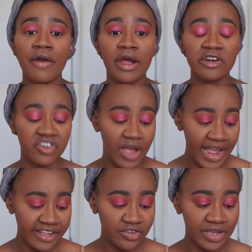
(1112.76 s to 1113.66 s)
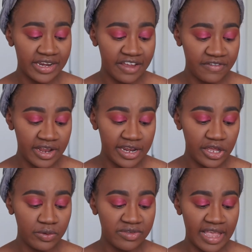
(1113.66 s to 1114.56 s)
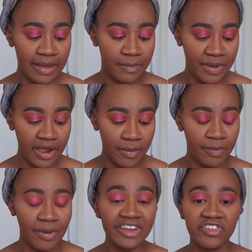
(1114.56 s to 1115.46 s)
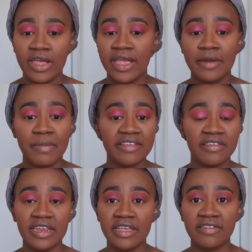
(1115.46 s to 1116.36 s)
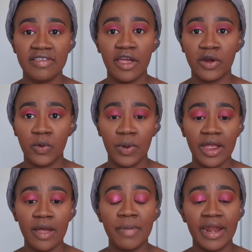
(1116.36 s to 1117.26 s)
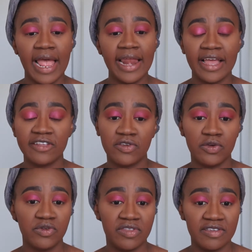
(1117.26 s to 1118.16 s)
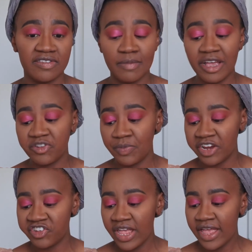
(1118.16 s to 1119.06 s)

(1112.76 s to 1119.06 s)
around your eyes, you can definitely use a bigger brush. It makes it easier and quicker, but I like to use this smudge brush.